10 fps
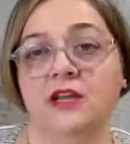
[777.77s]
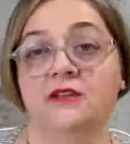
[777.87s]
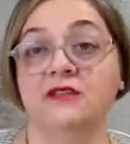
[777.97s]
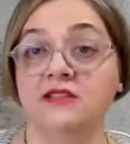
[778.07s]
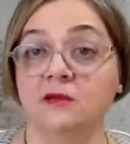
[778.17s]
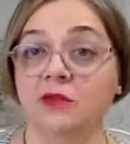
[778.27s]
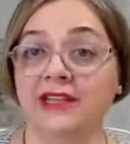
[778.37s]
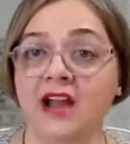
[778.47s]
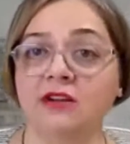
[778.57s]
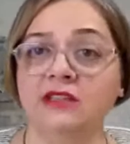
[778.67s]

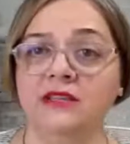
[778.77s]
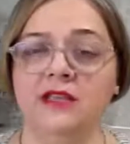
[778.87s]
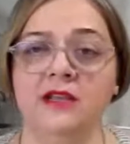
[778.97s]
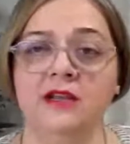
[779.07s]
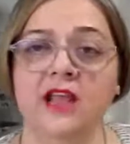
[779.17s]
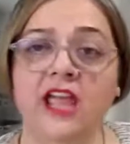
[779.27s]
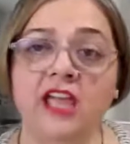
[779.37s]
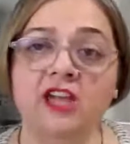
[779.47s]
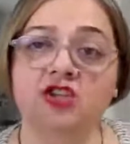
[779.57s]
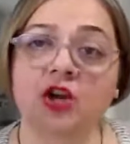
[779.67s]
similarity in
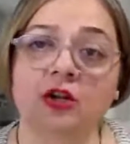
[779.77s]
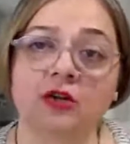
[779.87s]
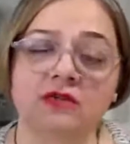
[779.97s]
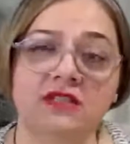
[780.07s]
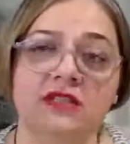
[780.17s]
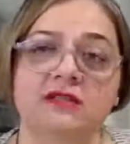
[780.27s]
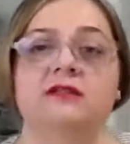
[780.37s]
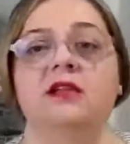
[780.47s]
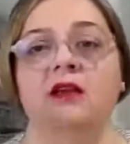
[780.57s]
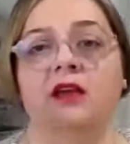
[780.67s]
age,
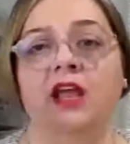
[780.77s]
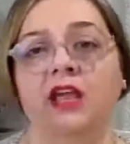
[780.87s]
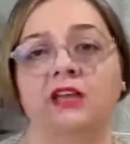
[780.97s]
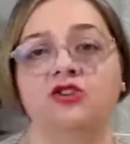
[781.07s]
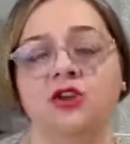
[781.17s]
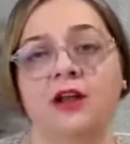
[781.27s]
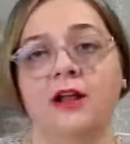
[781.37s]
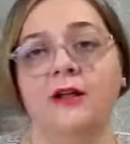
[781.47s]
closeness in age.